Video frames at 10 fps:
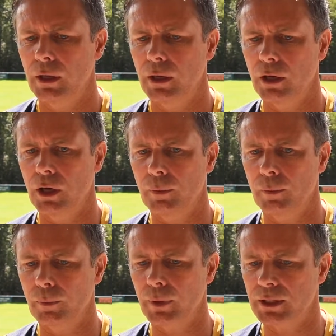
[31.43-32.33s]
Um,
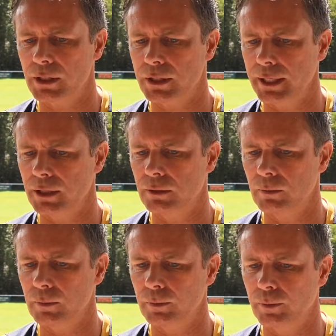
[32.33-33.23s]
as I said
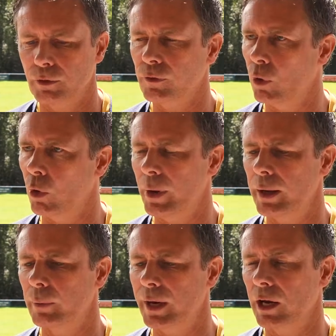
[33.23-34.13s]
before,
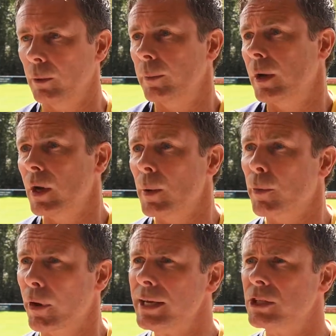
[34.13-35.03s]
we're, we're going to
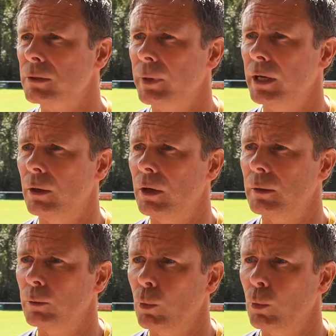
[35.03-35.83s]
press, we're going to